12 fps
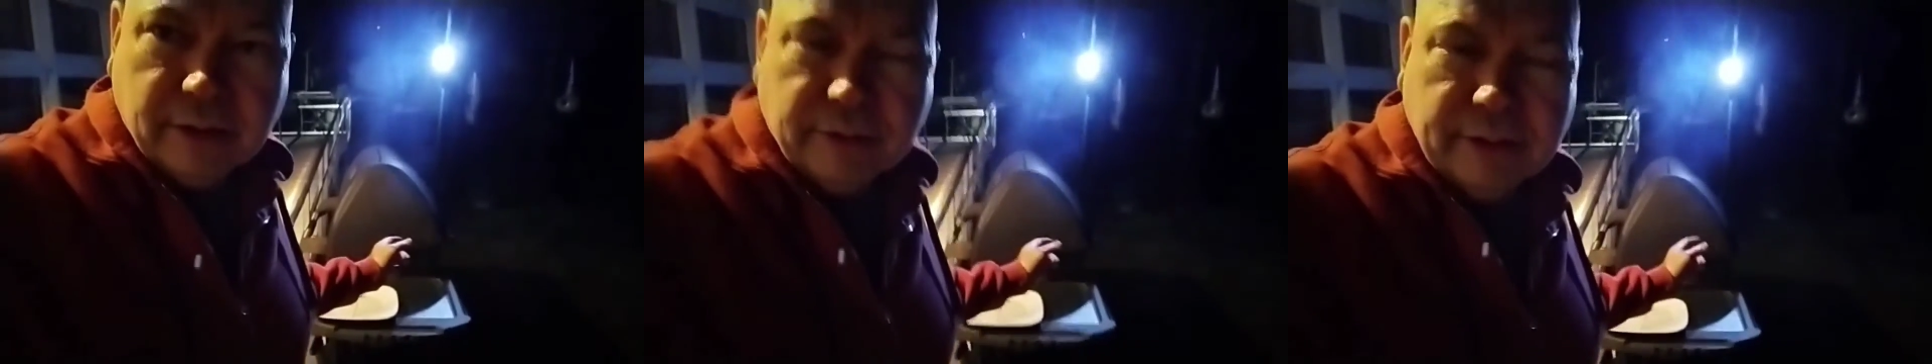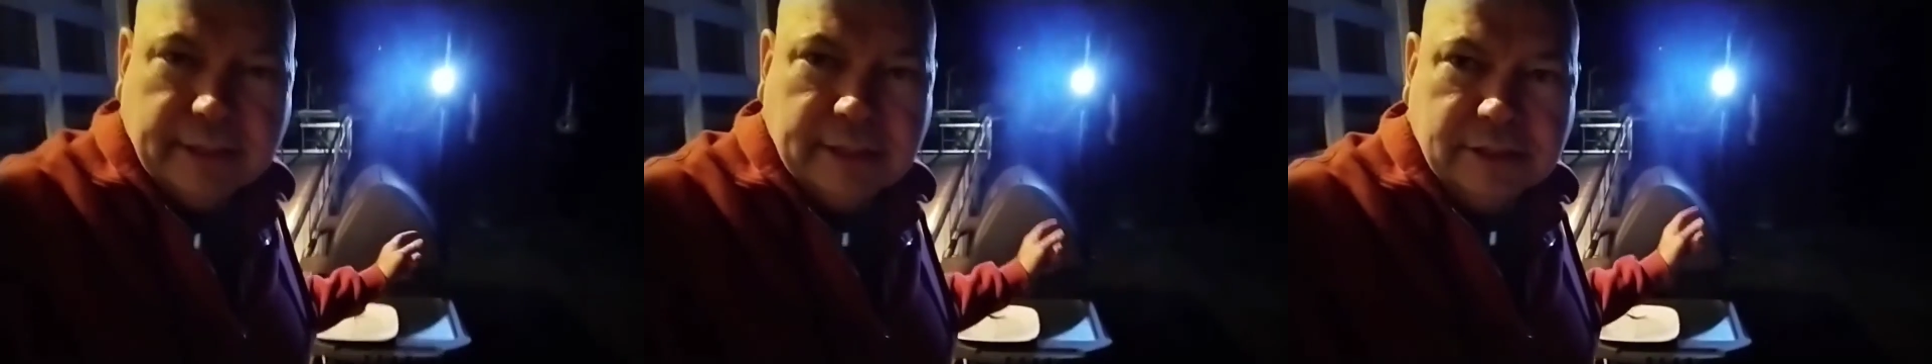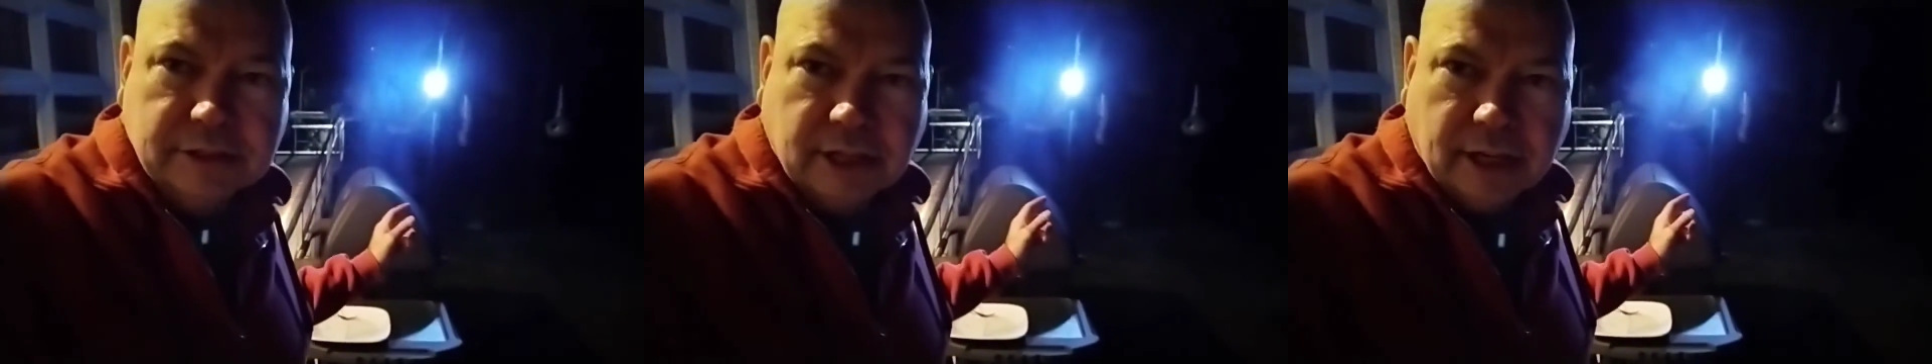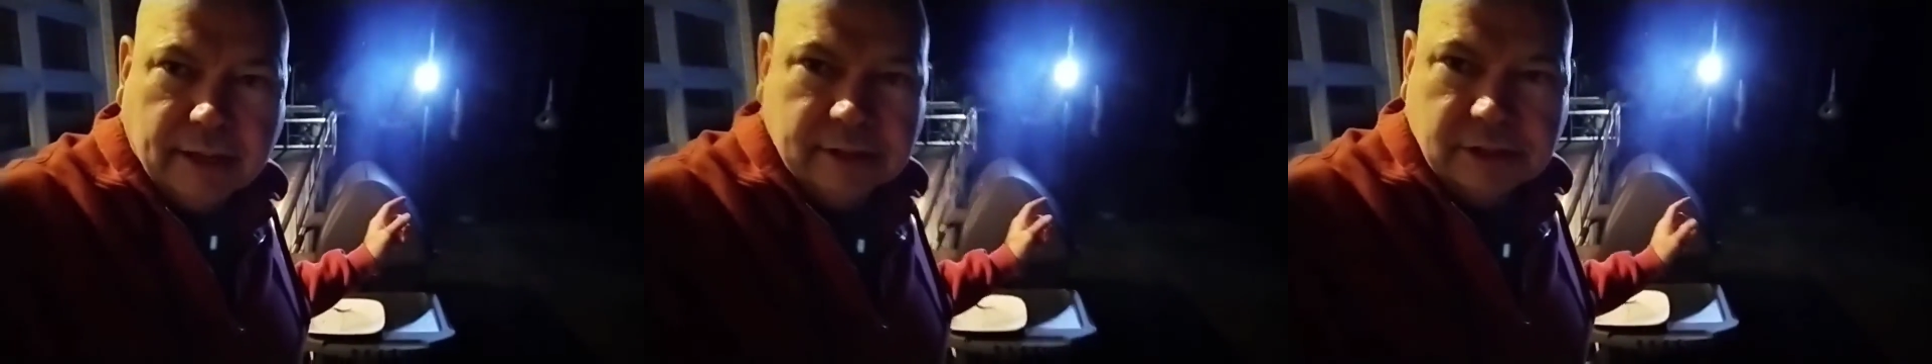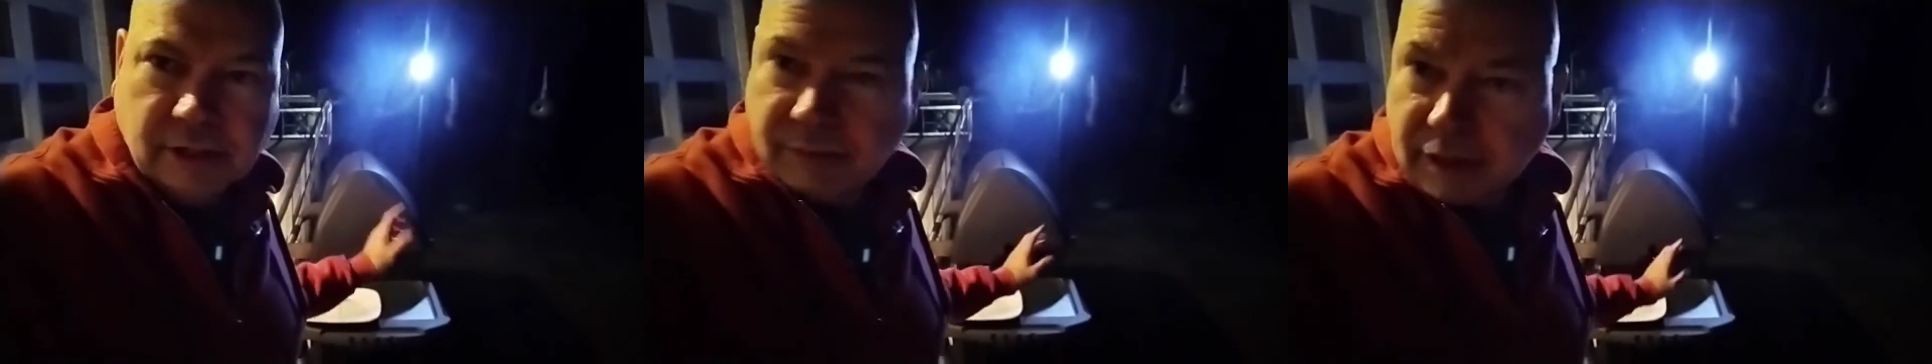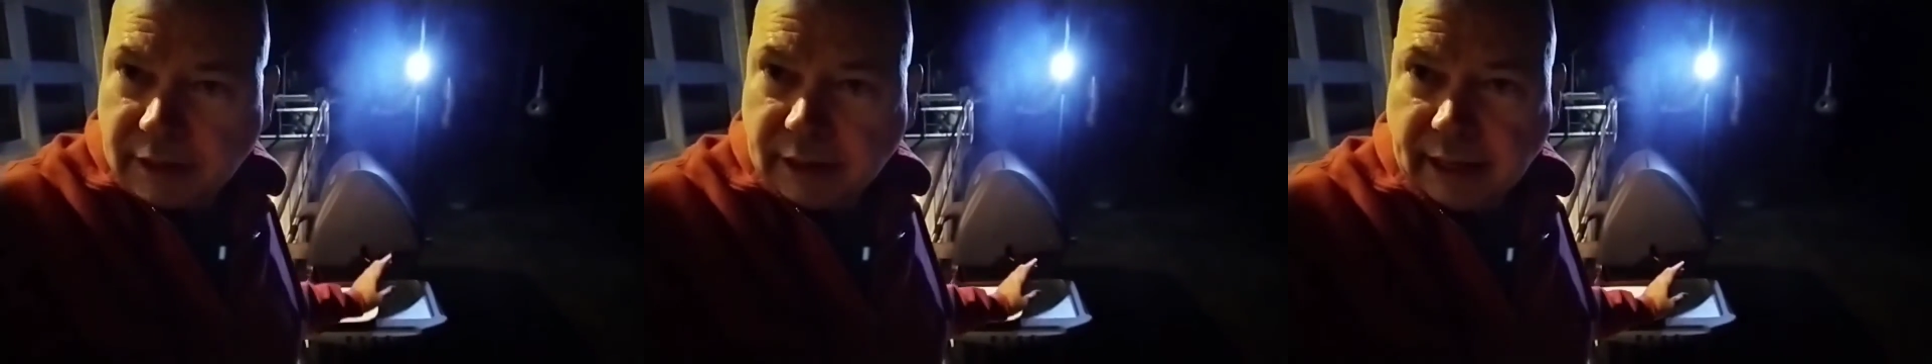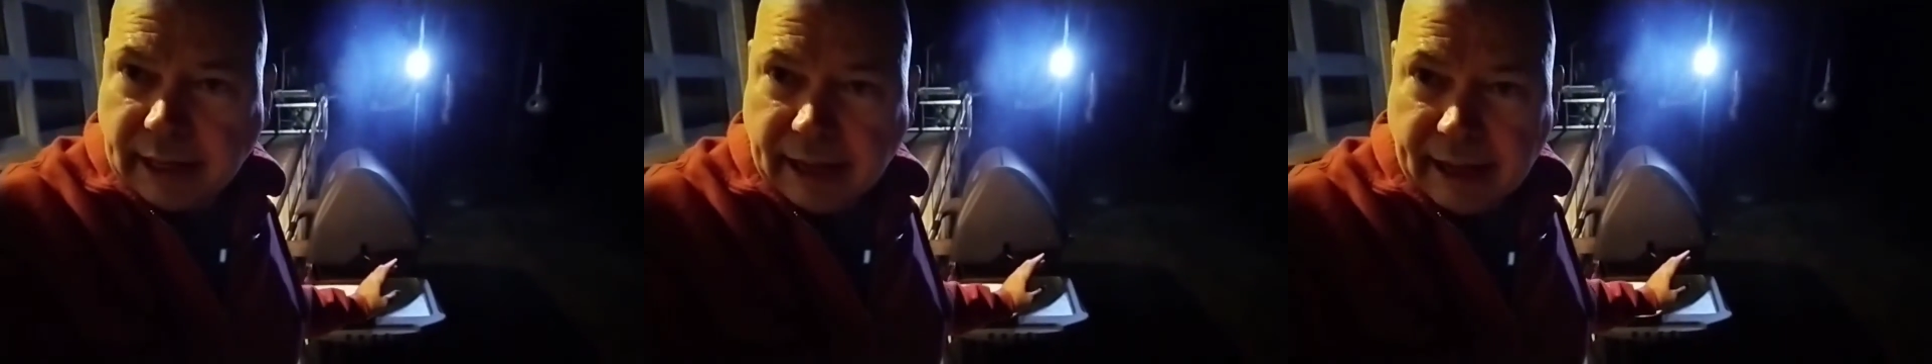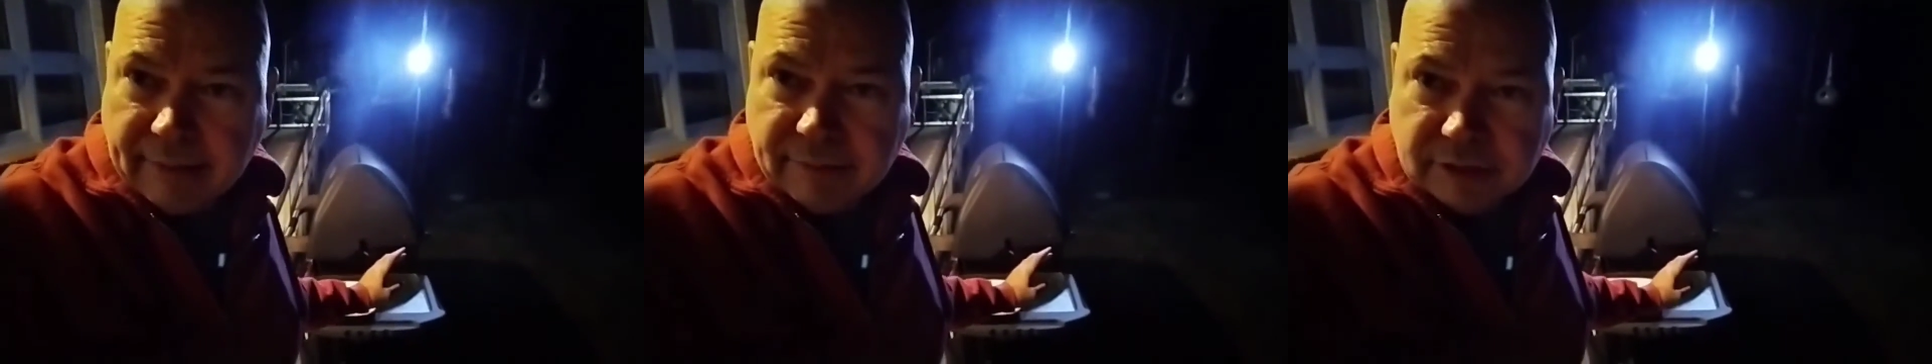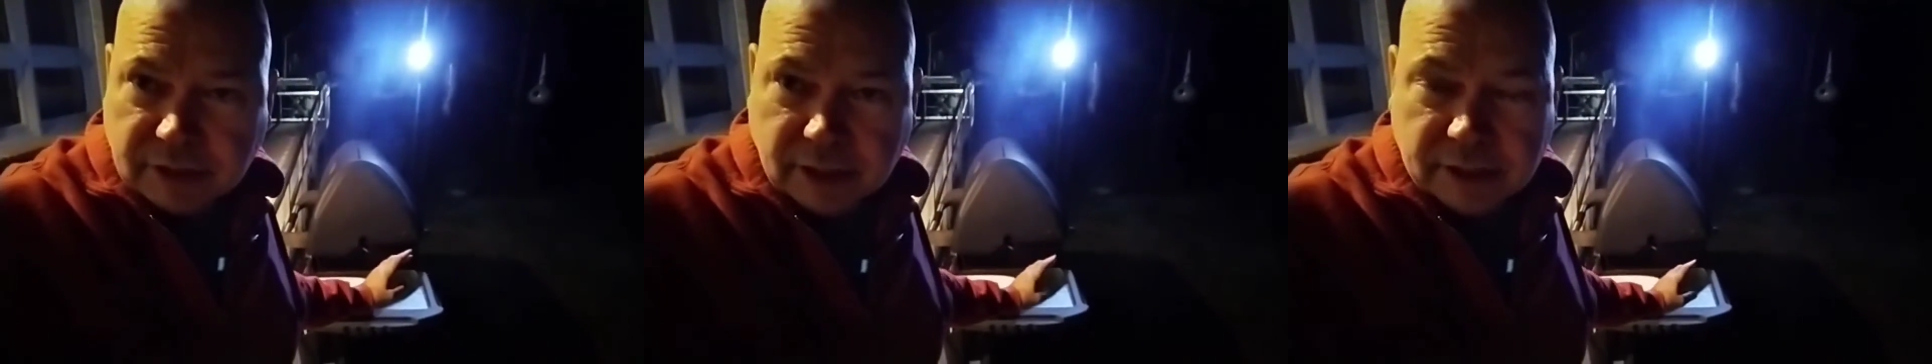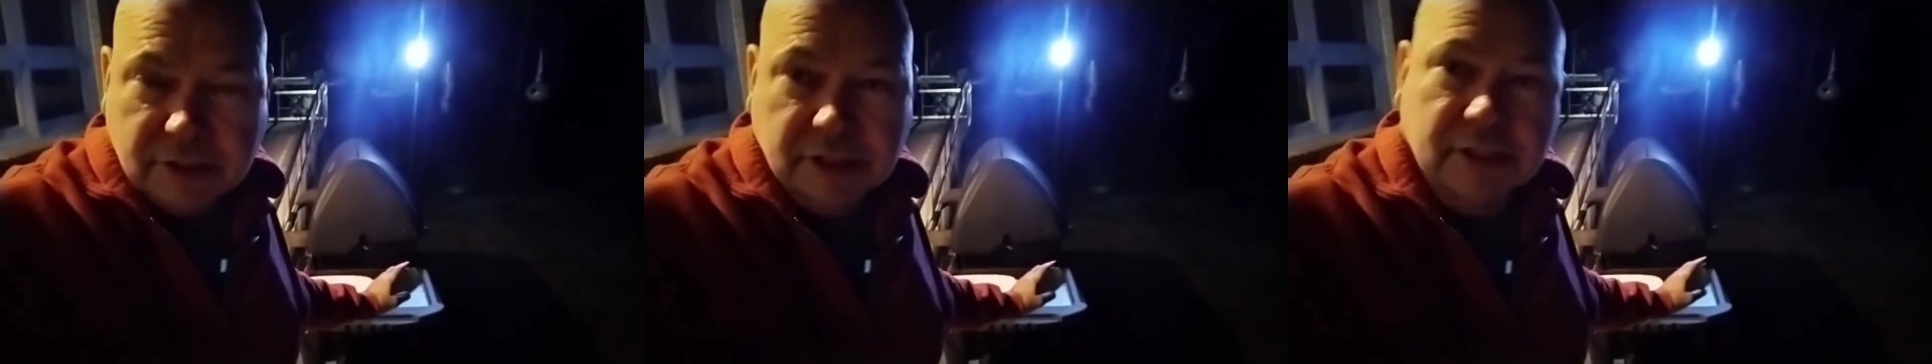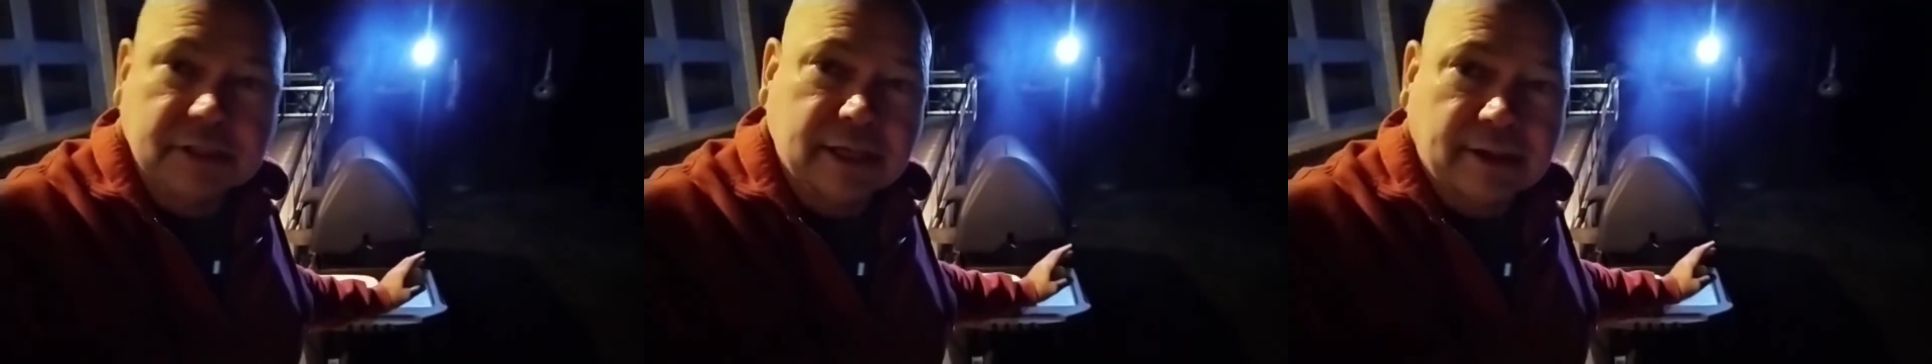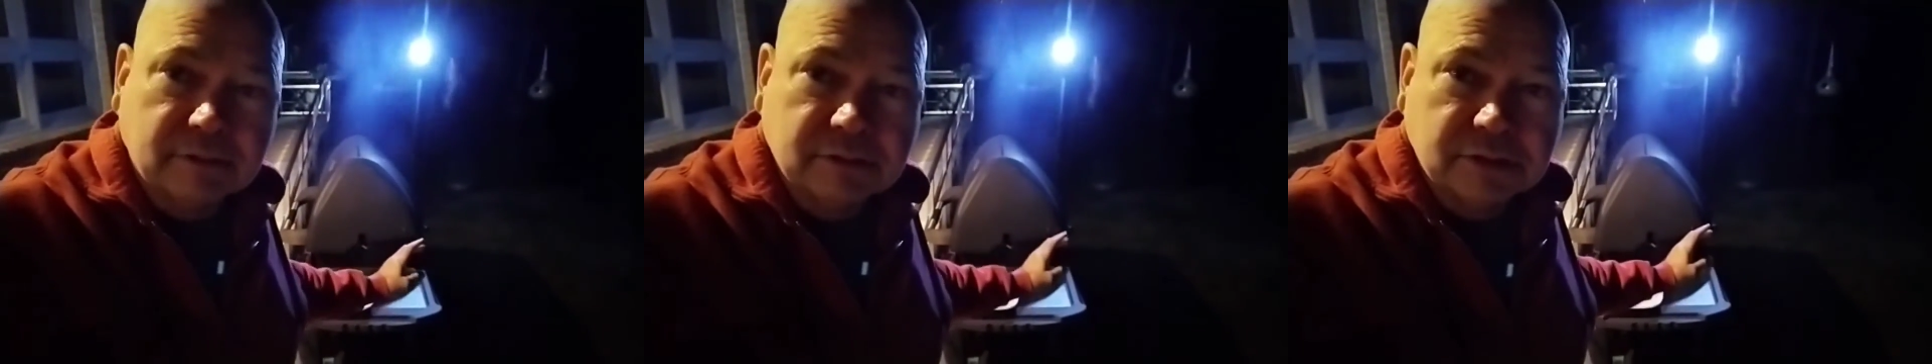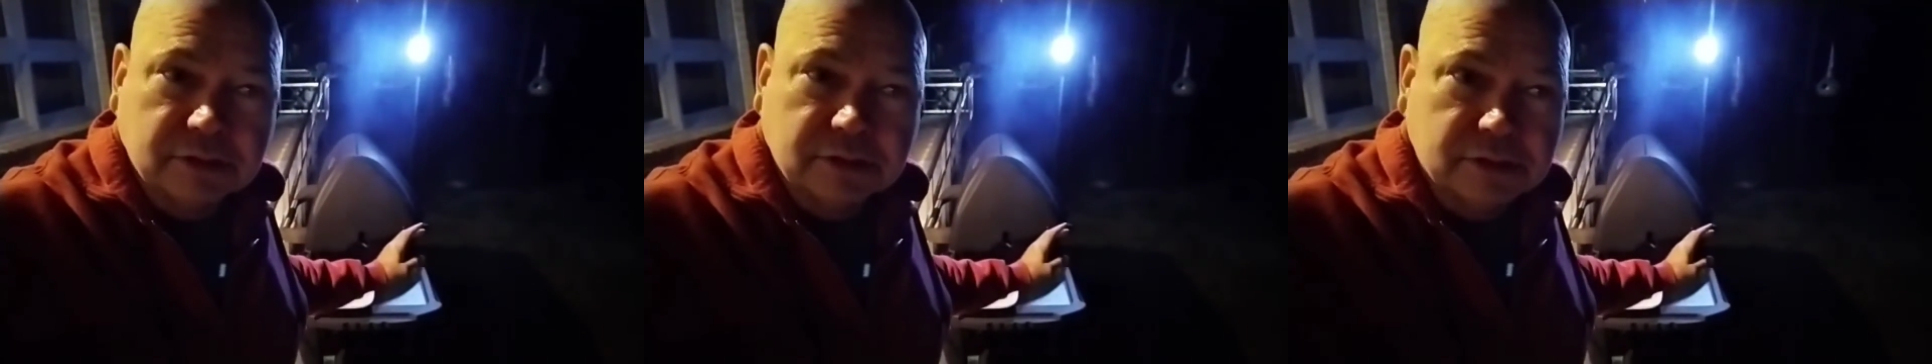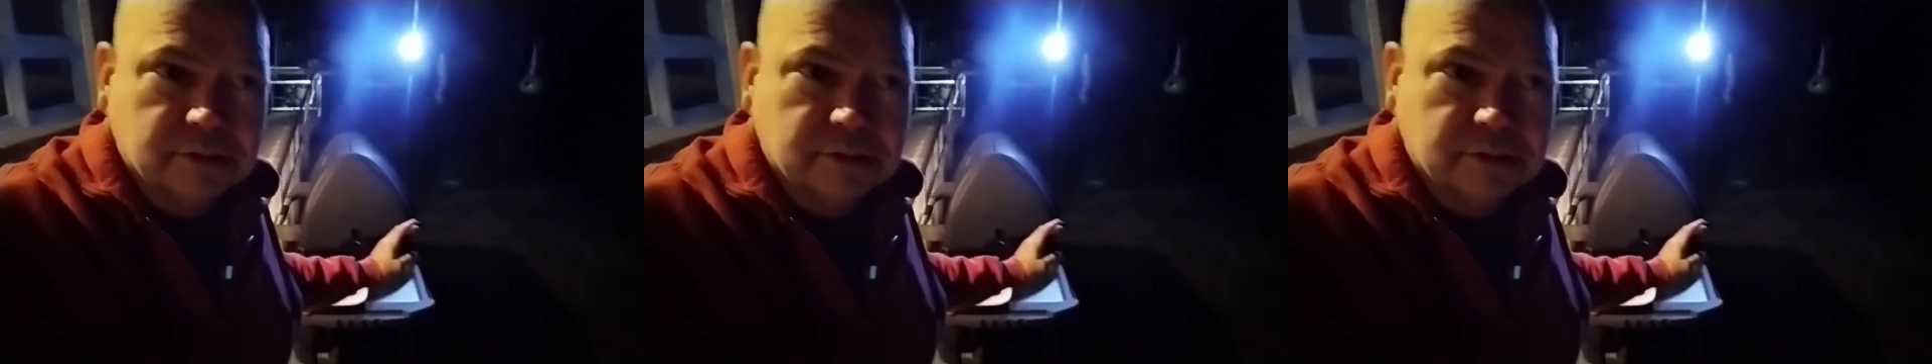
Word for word: is uh, something that I haven't touched since I was in,